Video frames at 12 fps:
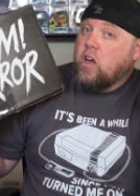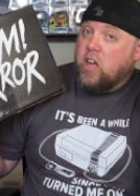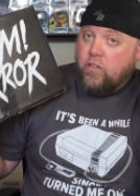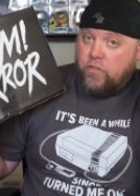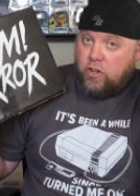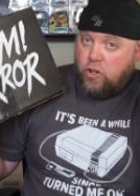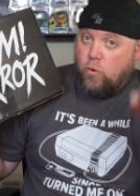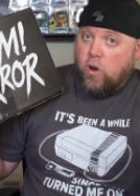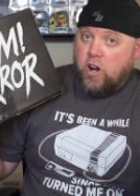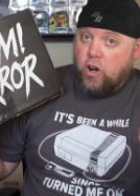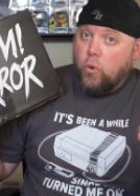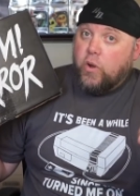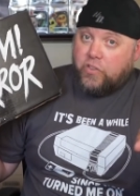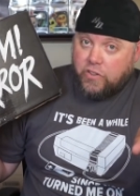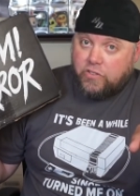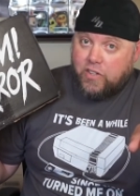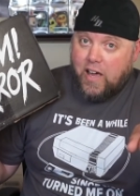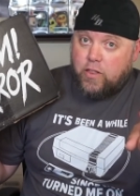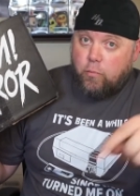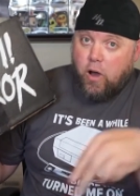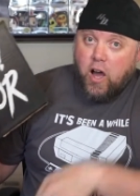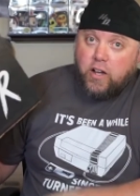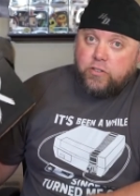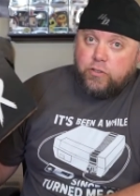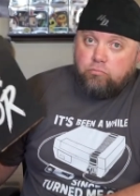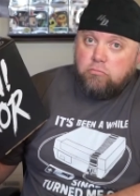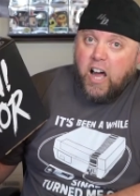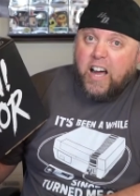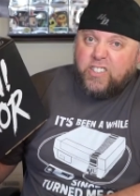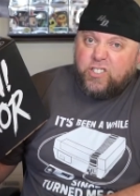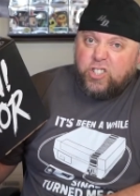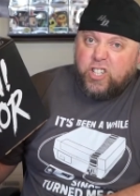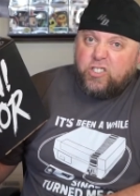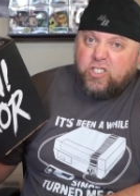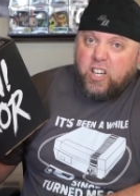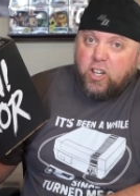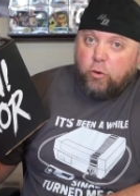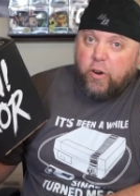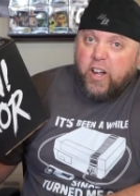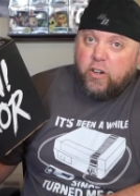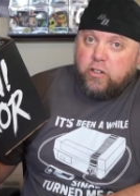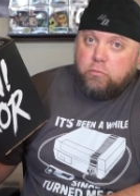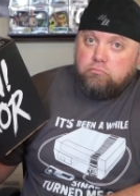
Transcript: if you do want to know what's inside the box, I suggest sticking around.